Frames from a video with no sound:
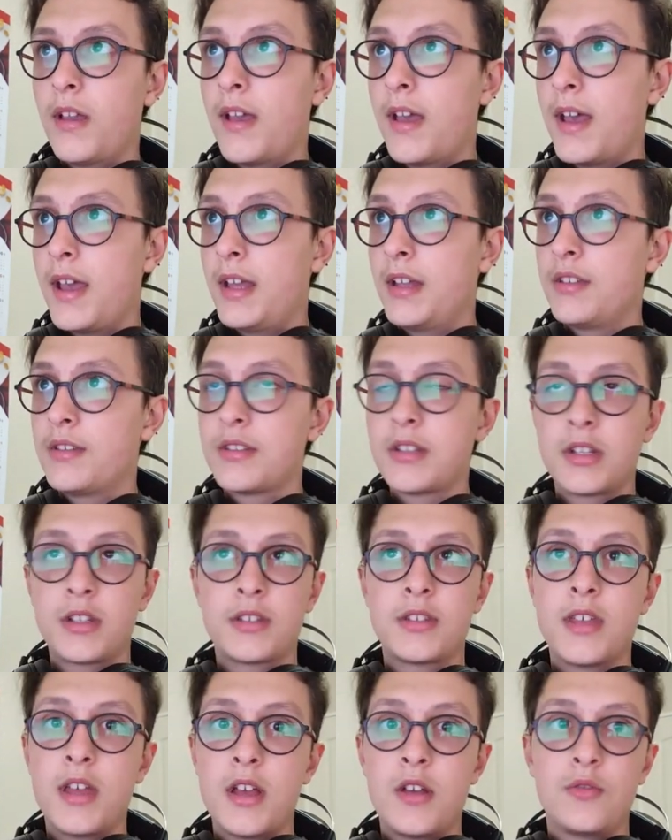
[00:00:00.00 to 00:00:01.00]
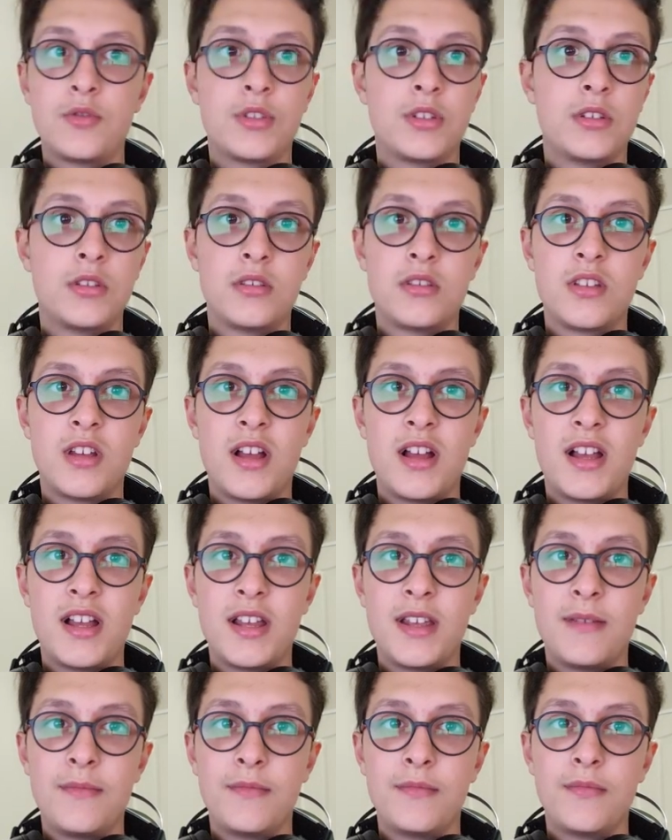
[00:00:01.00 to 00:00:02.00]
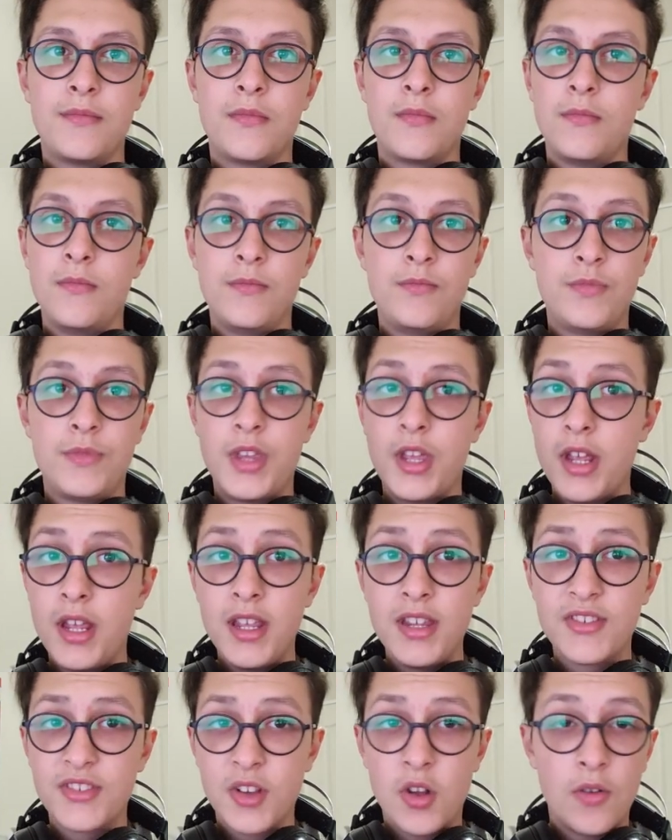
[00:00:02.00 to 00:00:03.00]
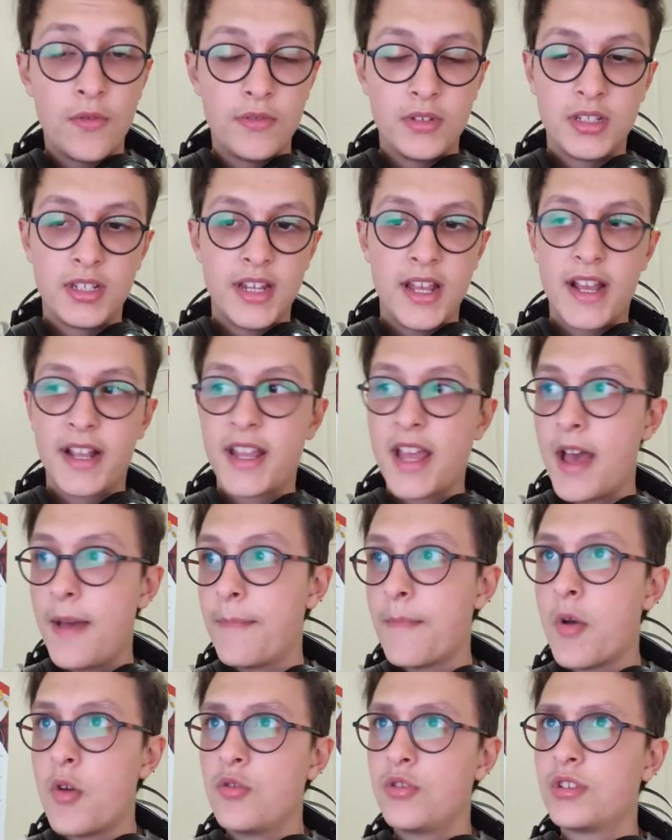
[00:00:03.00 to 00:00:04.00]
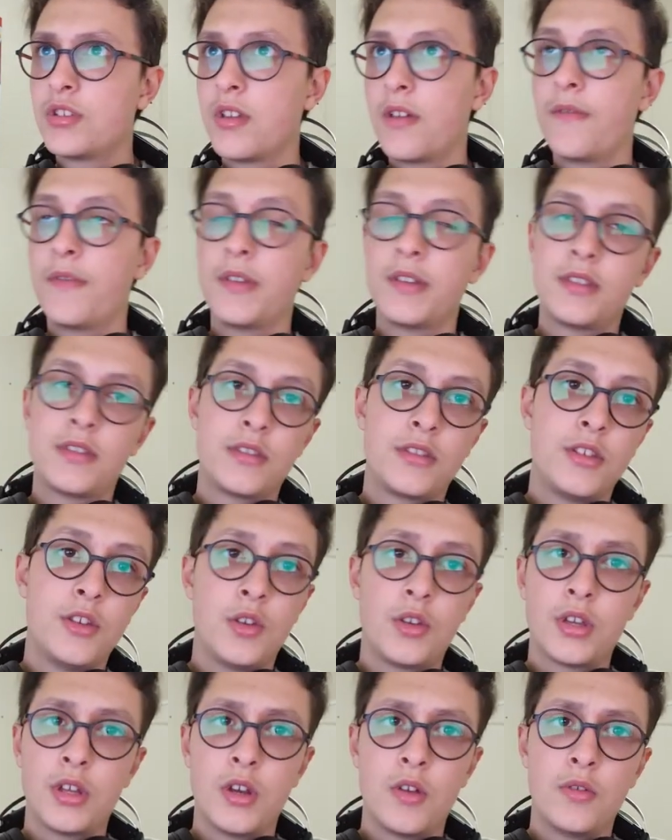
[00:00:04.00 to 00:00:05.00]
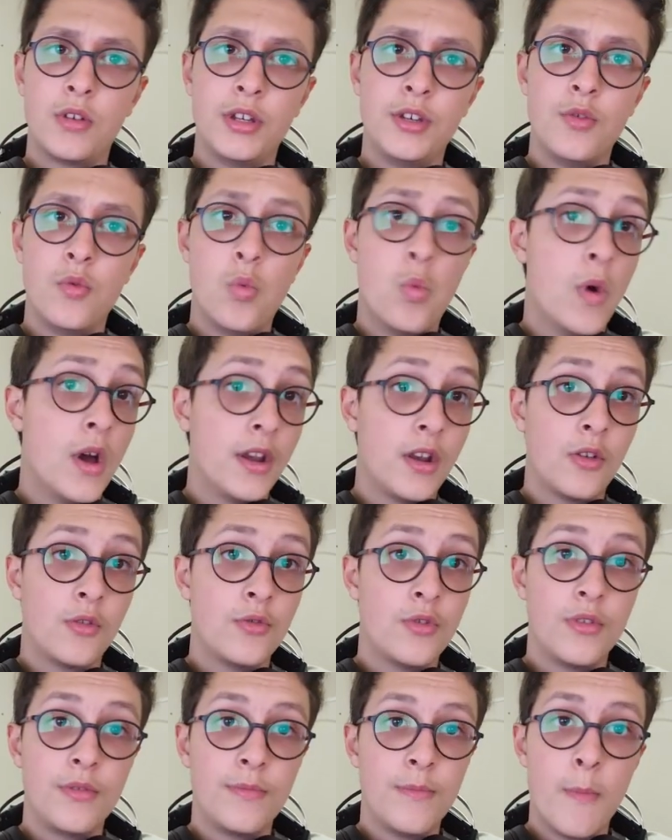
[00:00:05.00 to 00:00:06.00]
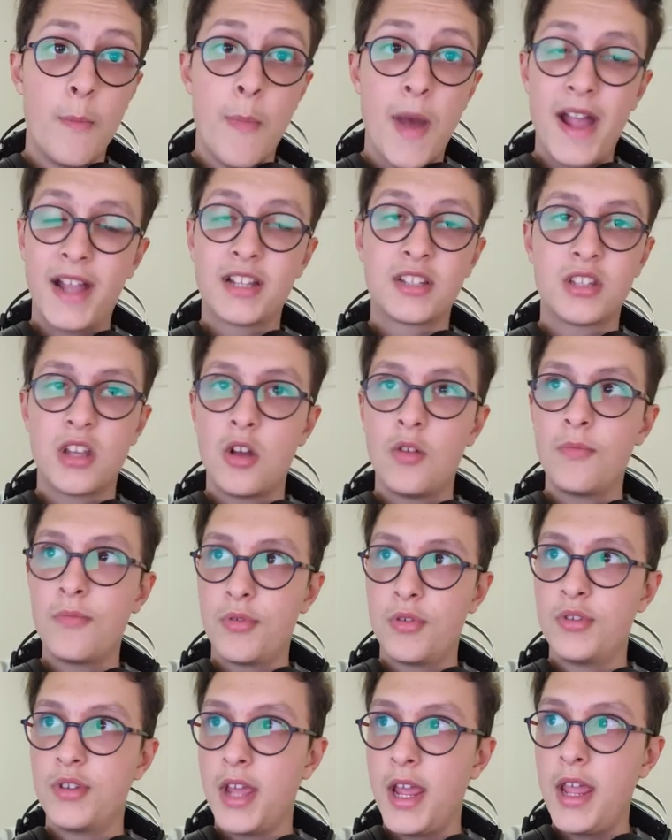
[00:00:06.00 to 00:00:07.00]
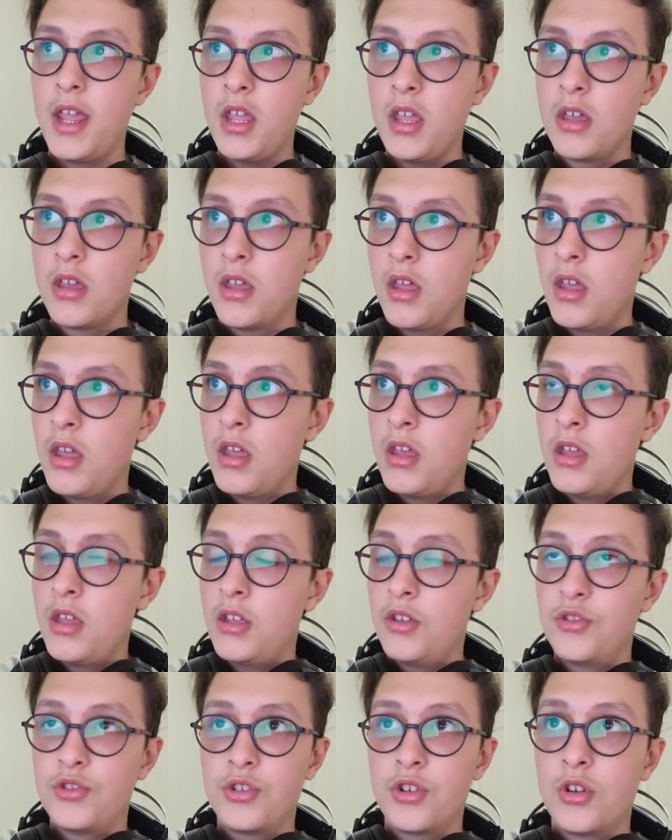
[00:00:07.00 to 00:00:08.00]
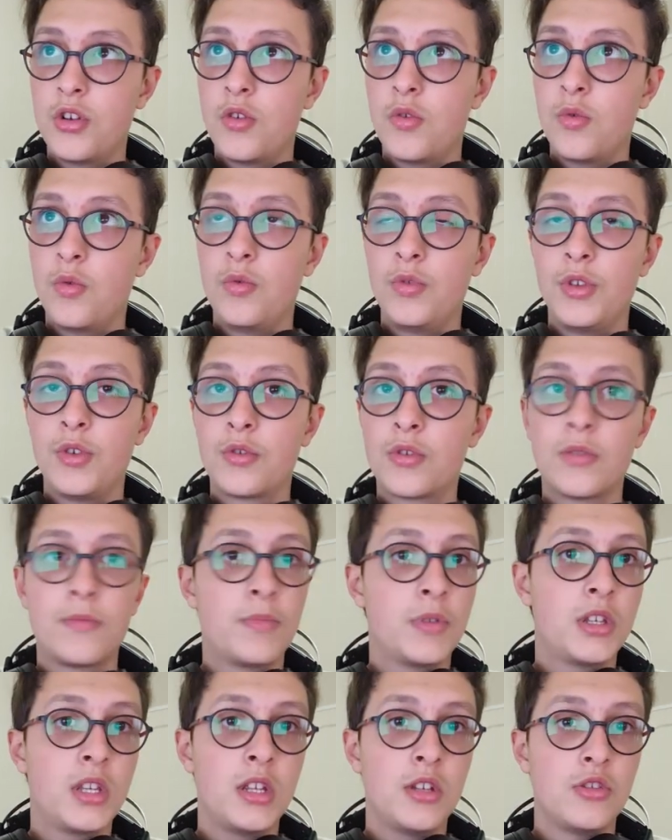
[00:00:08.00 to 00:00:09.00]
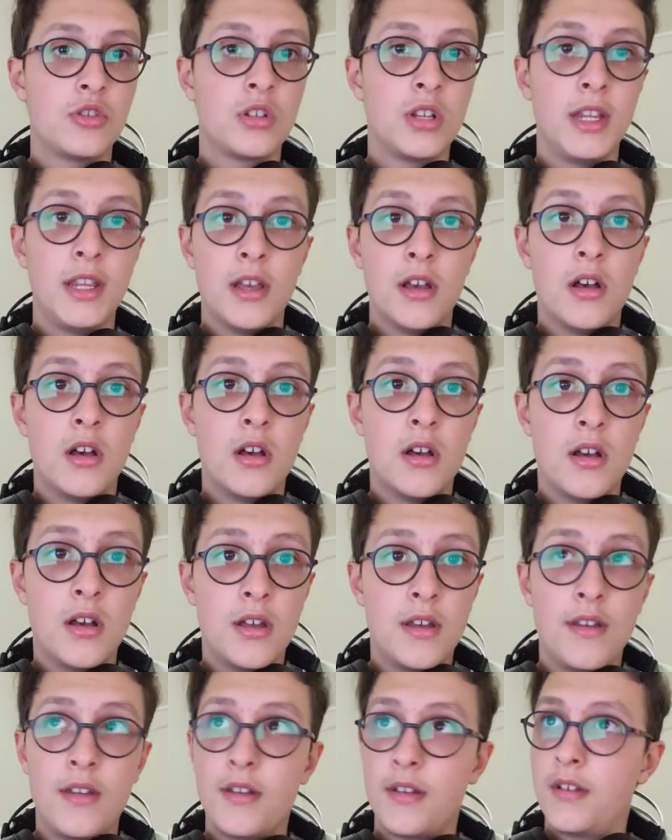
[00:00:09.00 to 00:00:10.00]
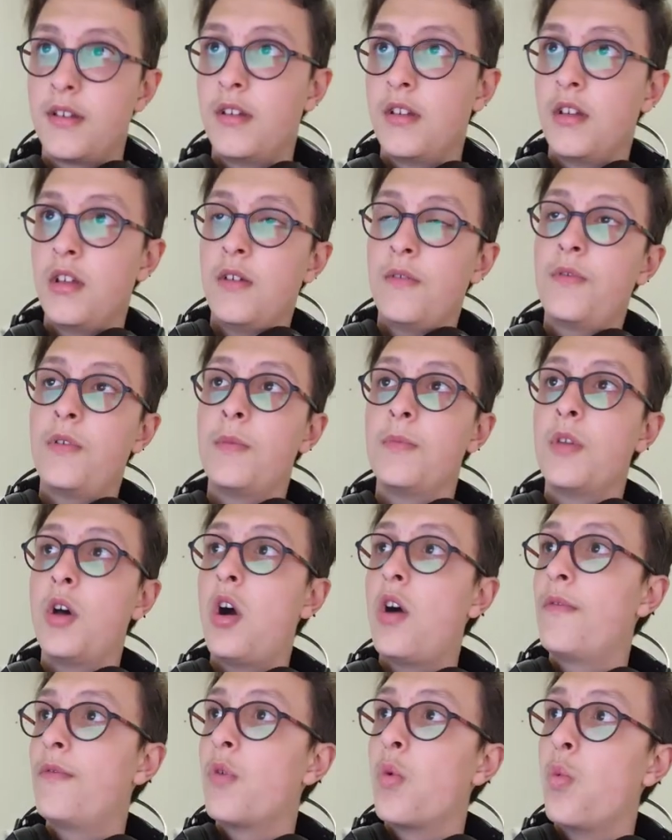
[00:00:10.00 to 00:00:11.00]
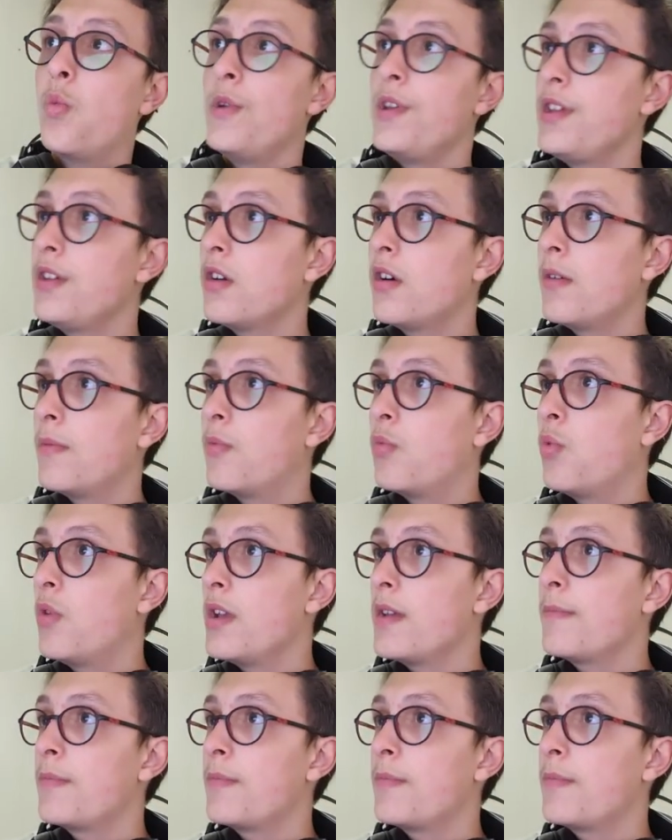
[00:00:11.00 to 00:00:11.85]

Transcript: and 6,000 times, there is obviously a cap. Most of it you can only do 100 max out per day, so you could potentially earn from the offer we're